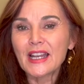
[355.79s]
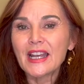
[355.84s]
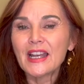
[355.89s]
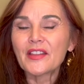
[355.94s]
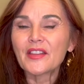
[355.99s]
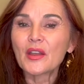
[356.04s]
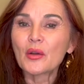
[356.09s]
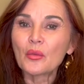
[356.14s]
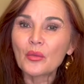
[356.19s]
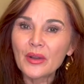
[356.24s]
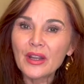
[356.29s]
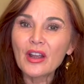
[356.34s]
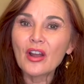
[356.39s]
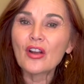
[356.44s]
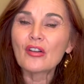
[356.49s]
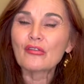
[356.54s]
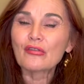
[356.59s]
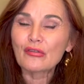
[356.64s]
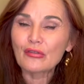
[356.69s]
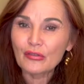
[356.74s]
that we are
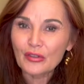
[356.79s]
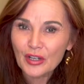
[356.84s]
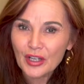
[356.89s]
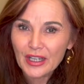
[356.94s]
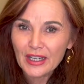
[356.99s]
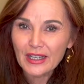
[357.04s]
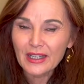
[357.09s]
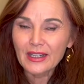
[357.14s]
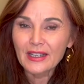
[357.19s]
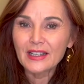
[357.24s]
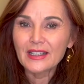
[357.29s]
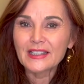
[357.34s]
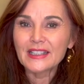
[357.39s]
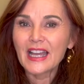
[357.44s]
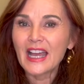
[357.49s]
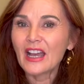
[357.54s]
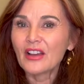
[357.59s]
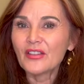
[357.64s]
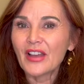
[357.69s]
free to have